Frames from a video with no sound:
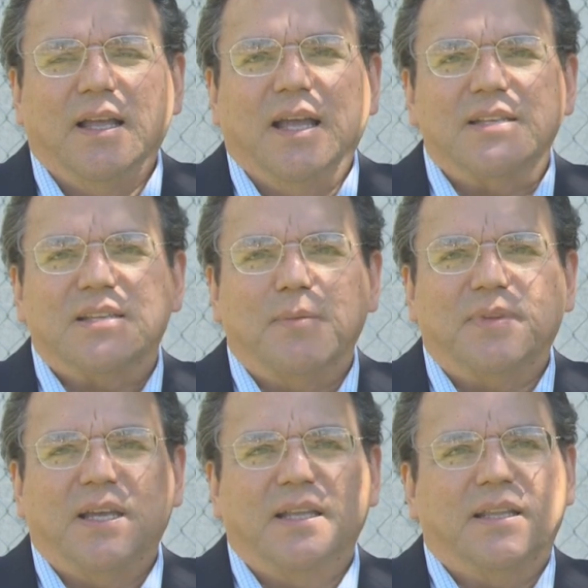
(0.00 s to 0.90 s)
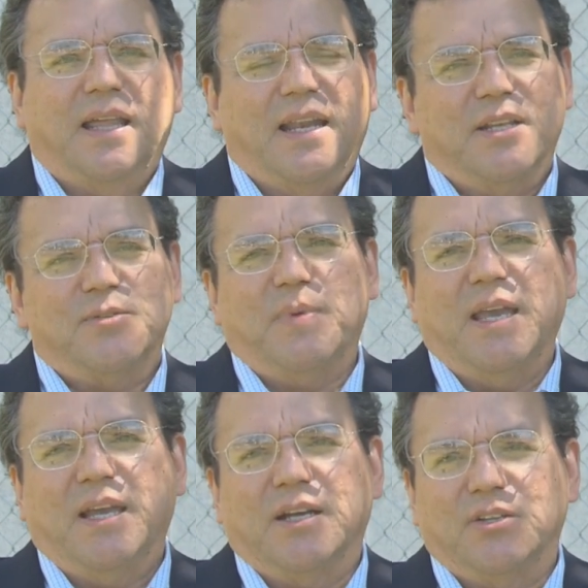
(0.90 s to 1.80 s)
is something that is
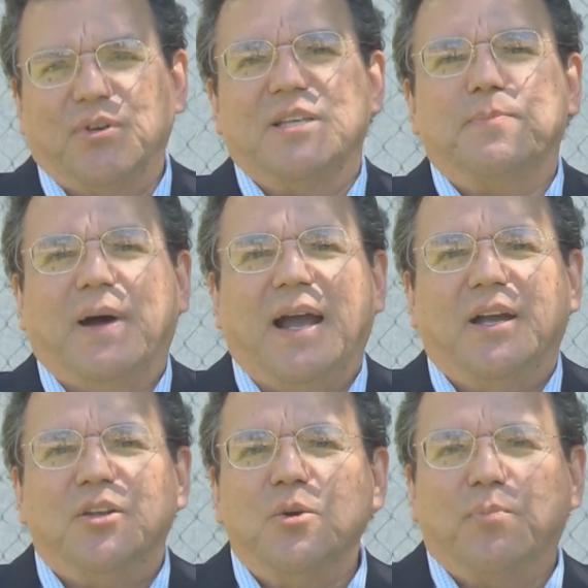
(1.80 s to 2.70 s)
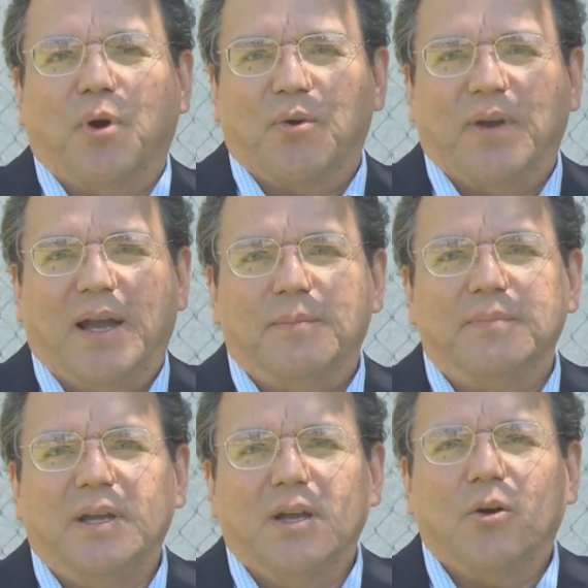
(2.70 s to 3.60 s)
being addressed by a new program
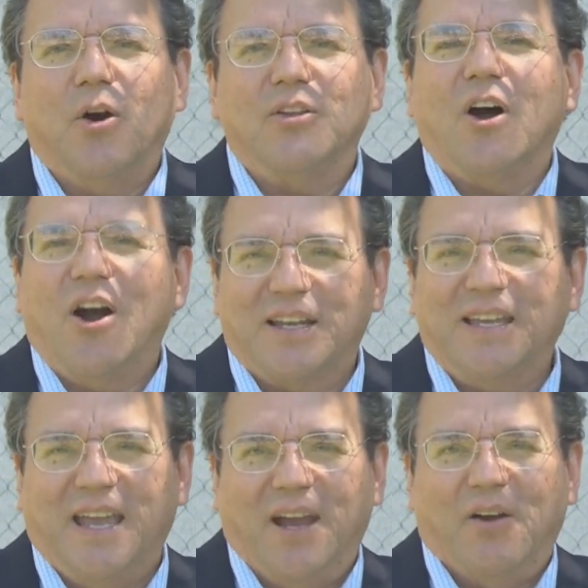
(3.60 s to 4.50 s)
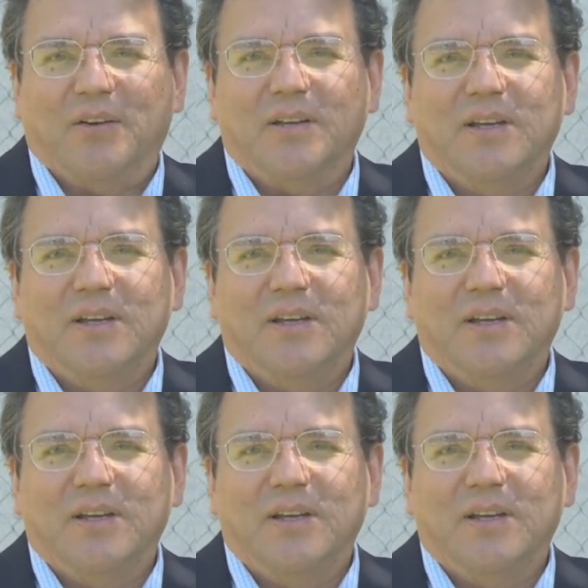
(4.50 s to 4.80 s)
called Art Care,